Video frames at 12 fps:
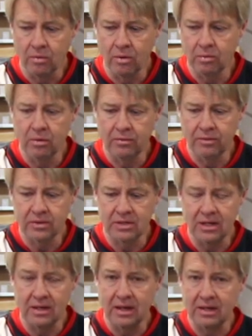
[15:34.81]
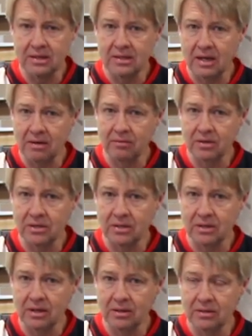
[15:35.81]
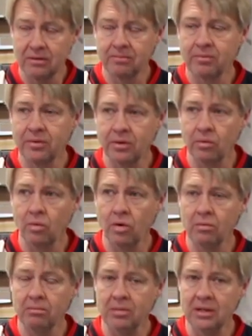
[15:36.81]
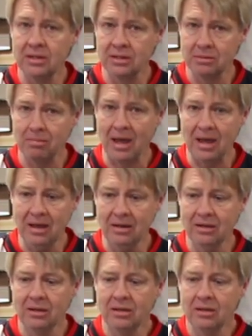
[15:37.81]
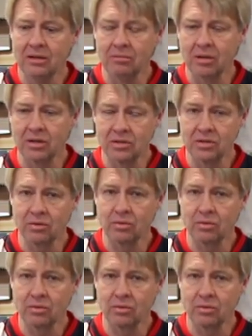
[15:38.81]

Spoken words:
one woofer is delayed in time versus the other won't be as bad, because